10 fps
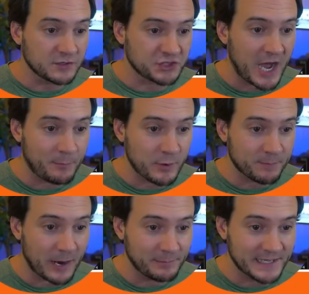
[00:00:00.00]
chop we
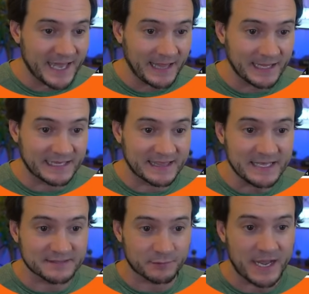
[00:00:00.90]
probably get like
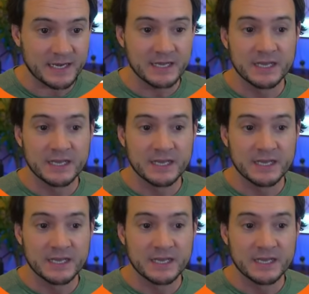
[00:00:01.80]
this, right?